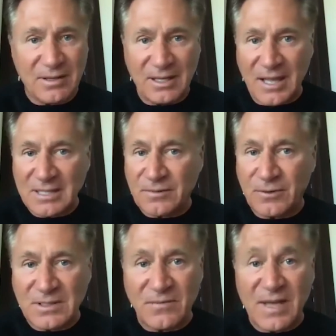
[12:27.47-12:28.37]
eat lots of
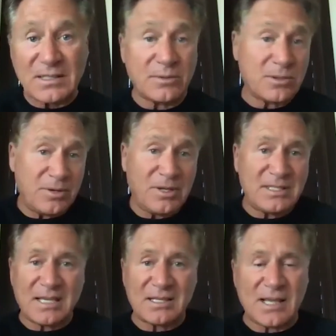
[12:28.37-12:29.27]
fruits and vegetables, or you can
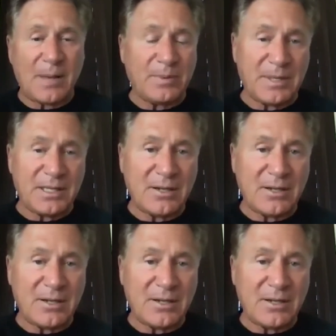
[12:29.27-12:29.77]
take a supplement,